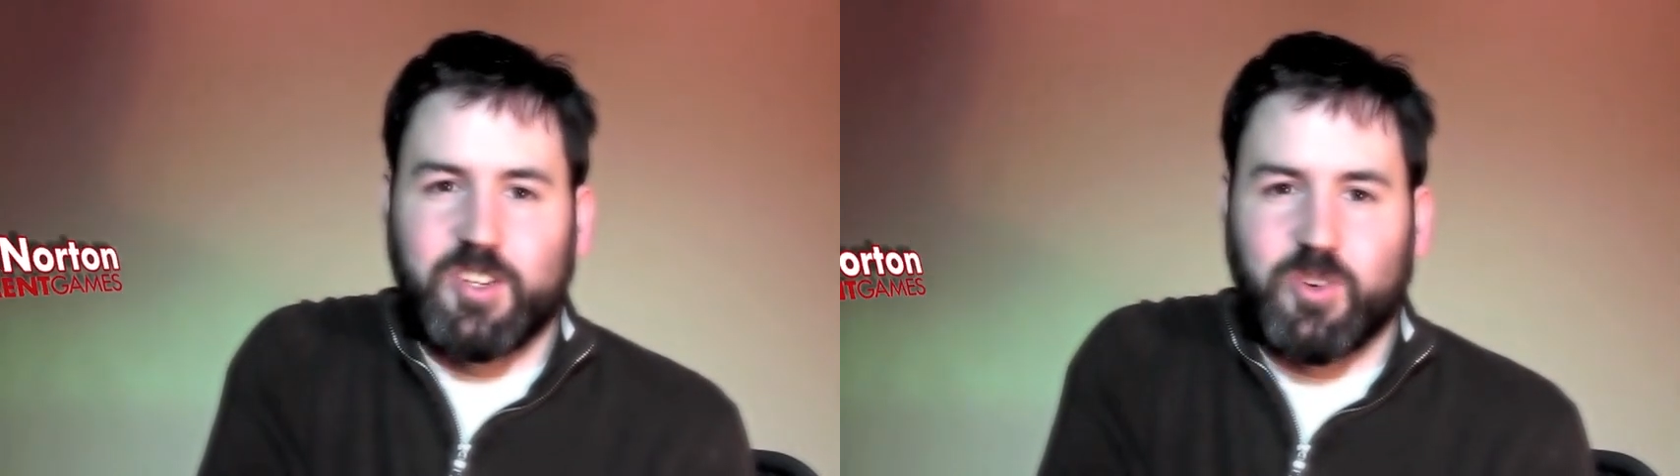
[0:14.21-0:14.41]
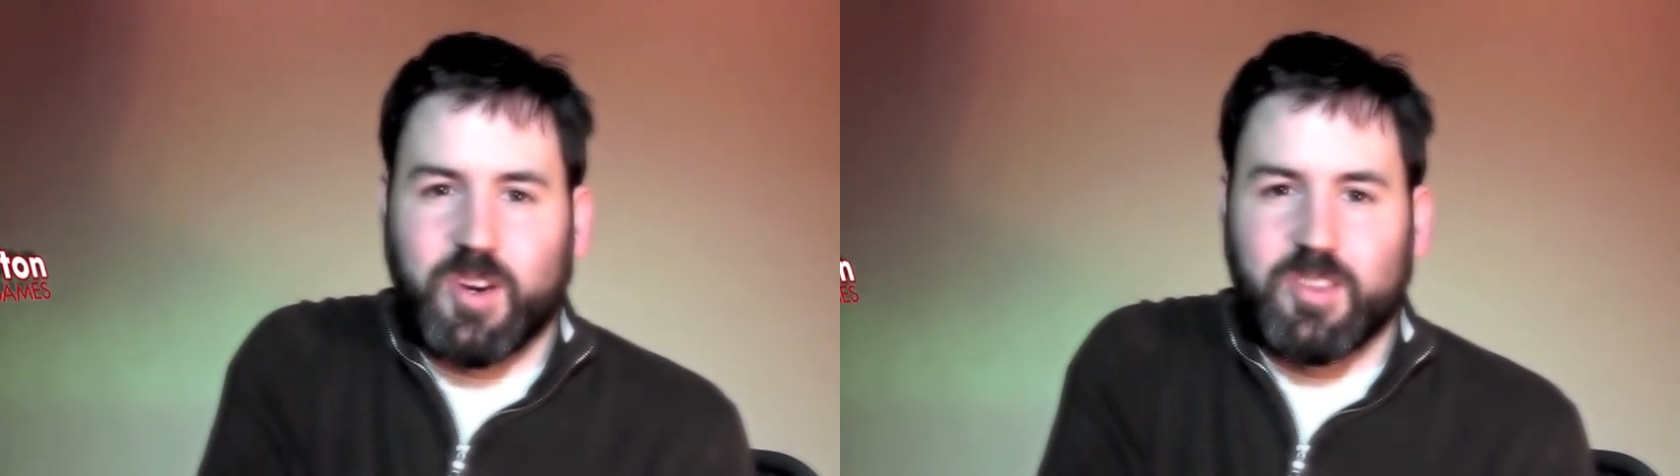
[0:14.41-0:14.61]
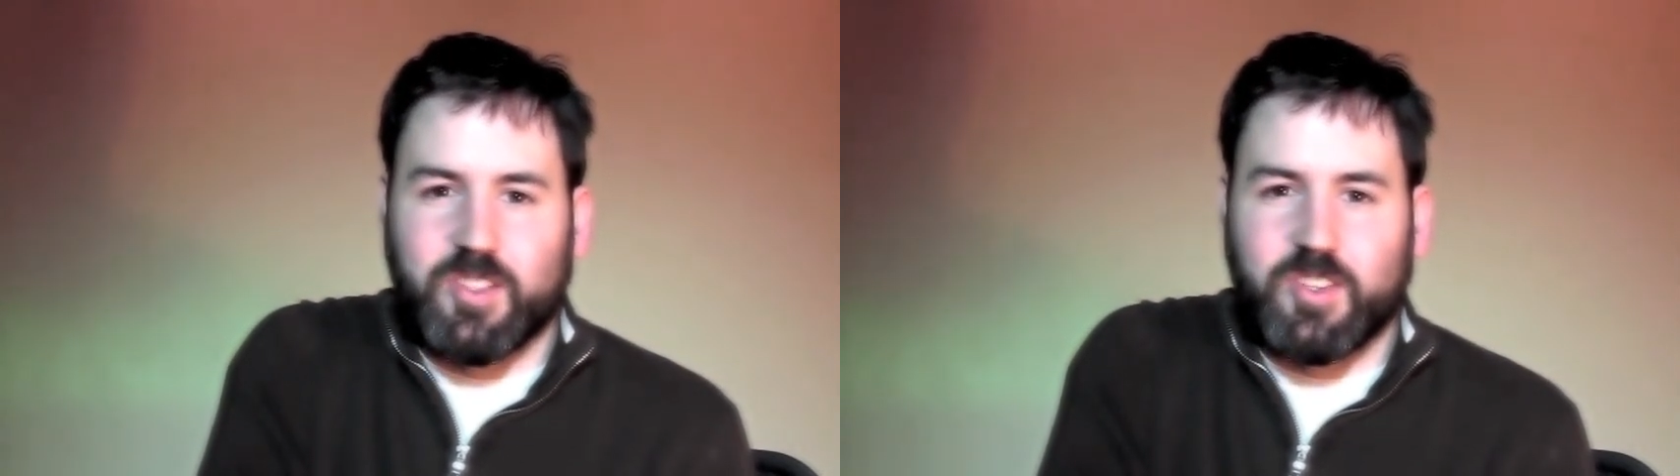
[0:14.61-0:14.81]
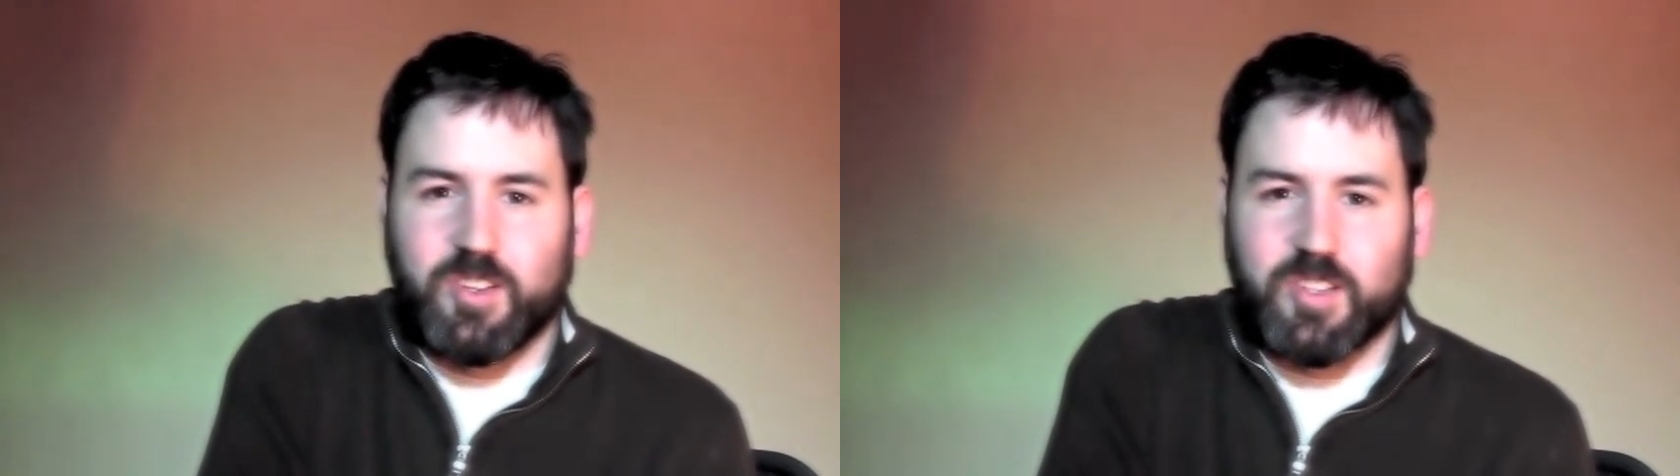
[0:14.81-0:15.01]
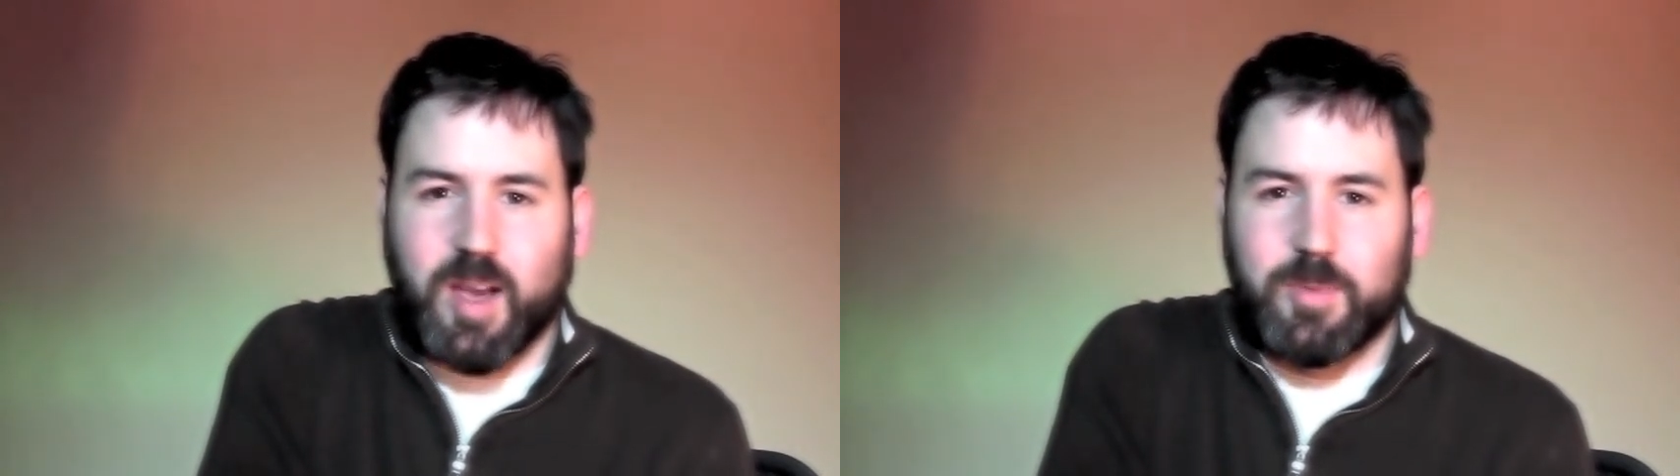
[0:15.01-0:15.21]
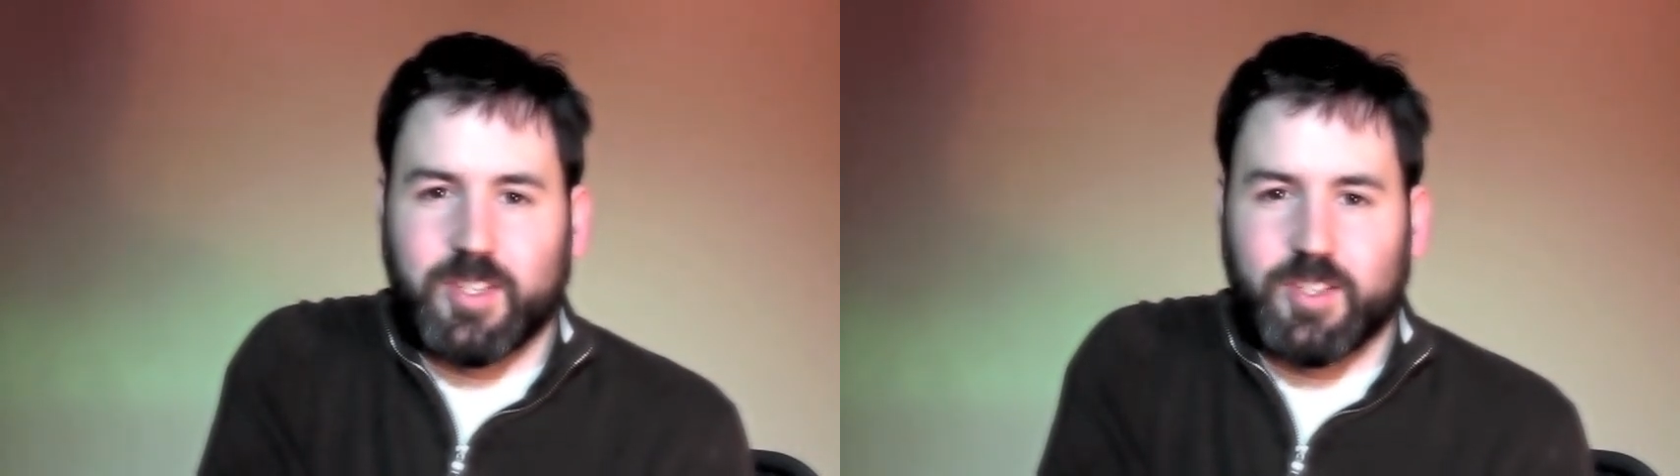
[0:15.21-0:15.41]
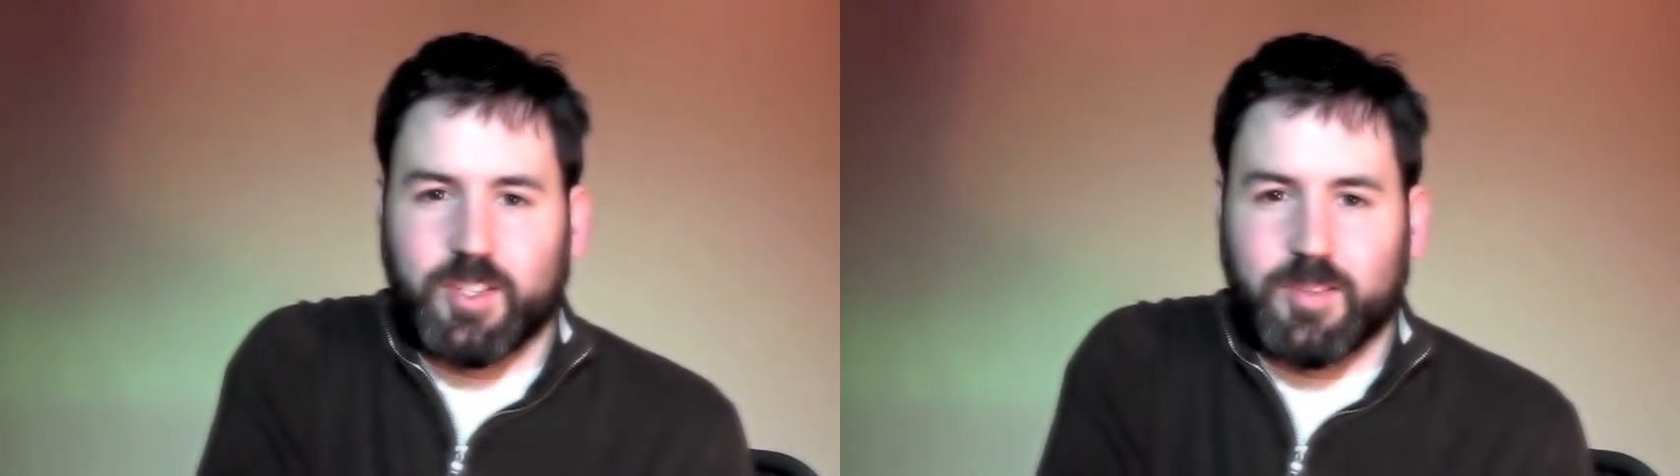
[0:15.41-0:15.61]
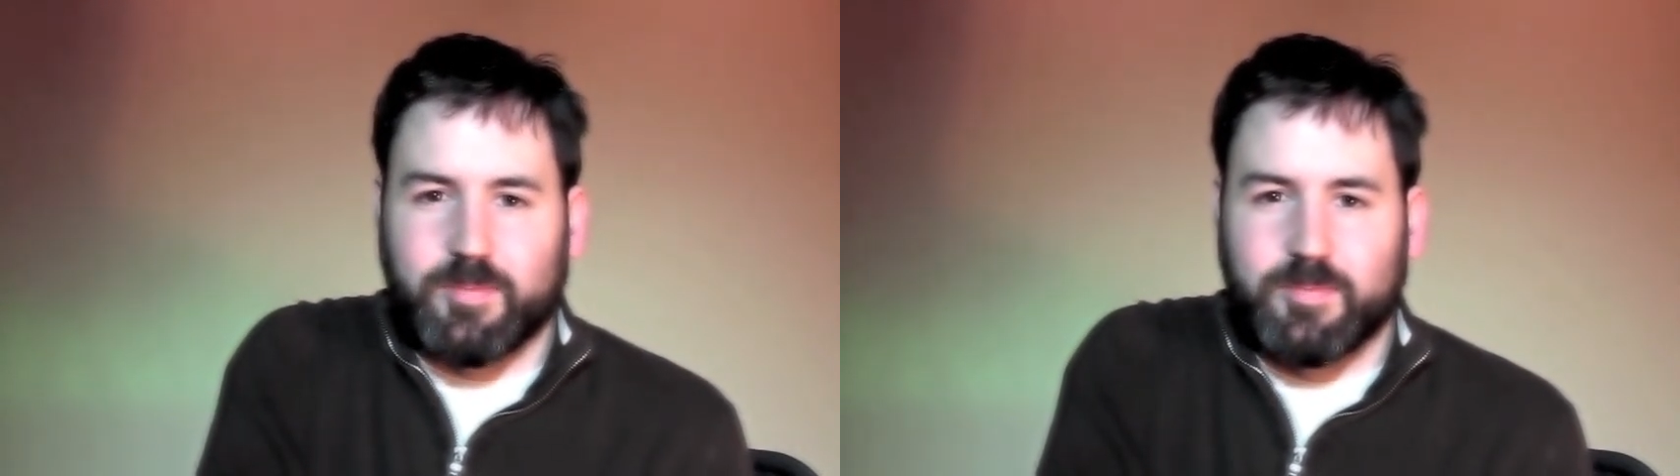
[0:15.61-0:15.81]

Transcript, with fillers: join this year's competition.